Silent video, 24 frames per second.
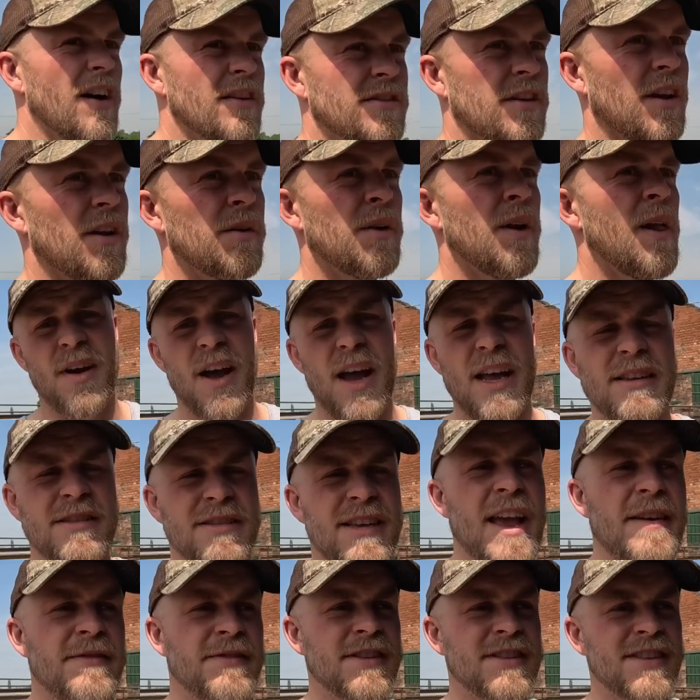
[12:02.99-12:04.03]
So it's
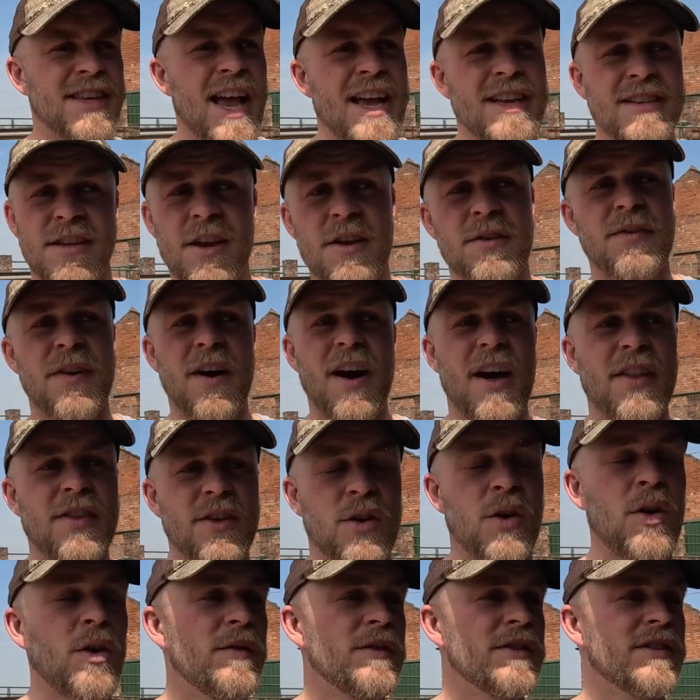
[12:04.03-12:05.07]
safe to say so far, the
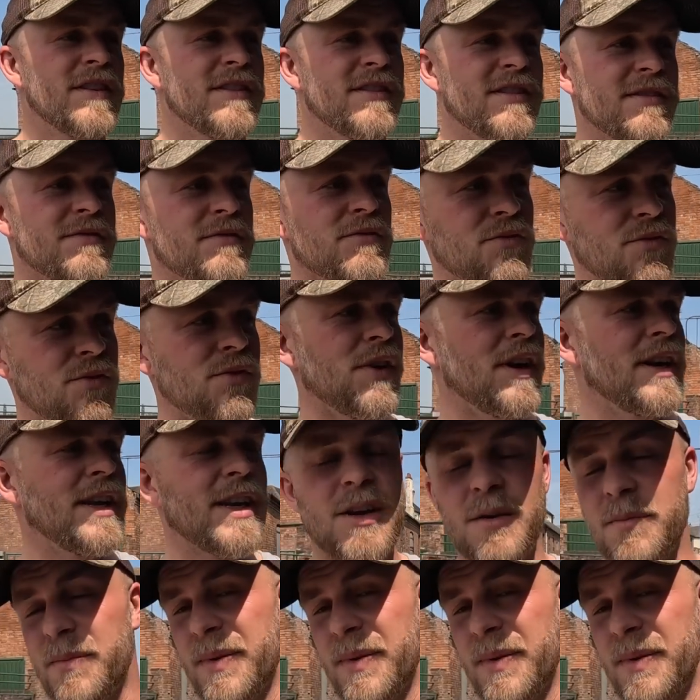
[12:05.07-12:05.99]
Corvus is a really good